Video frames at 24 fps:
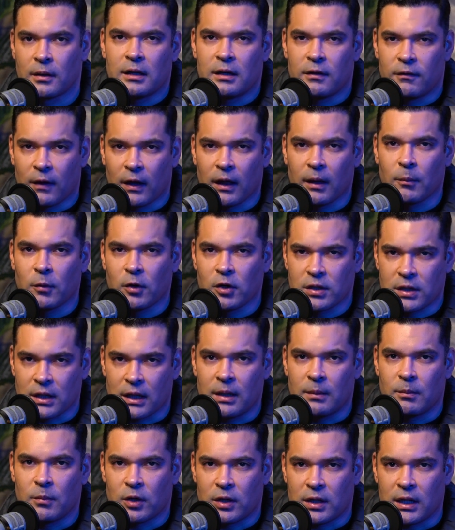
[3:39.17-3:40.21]
Developers
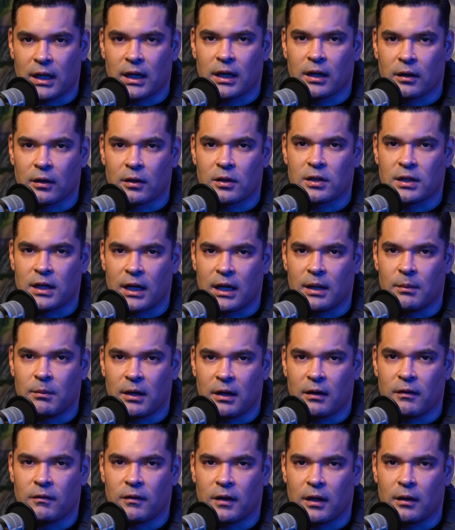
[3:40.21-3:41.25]
in particular stand to
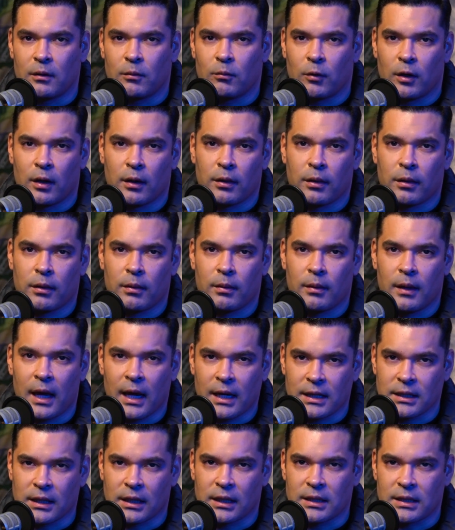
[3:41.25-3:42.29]
benefit. With
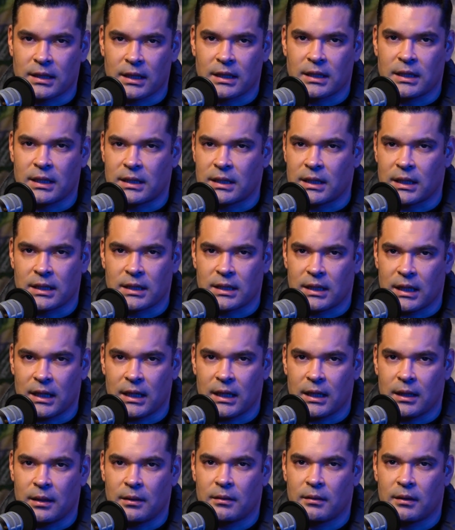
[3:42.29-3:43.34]
X L S sixty-six
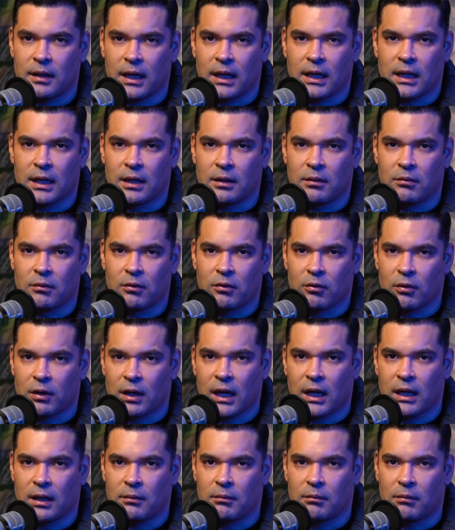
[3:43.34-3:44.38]
D, they can
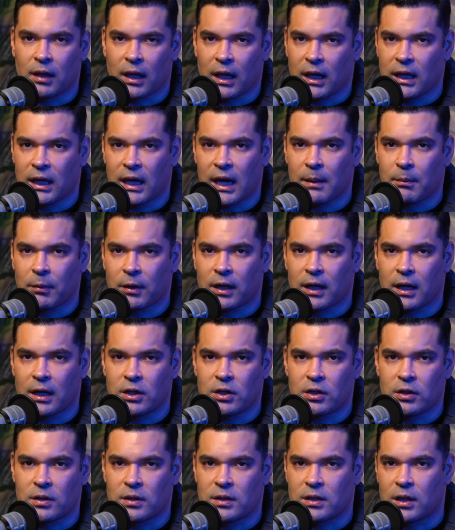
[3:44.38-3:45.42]
create lending
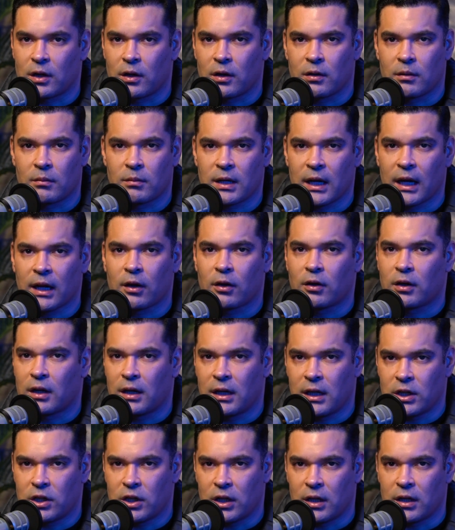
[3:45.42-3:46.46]
applications that are tailored to
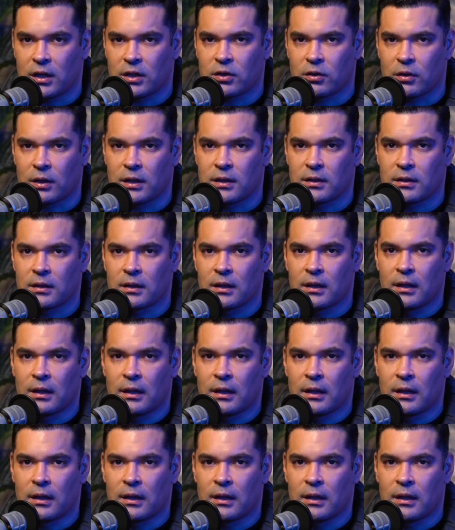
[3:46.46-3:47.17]
niche industries.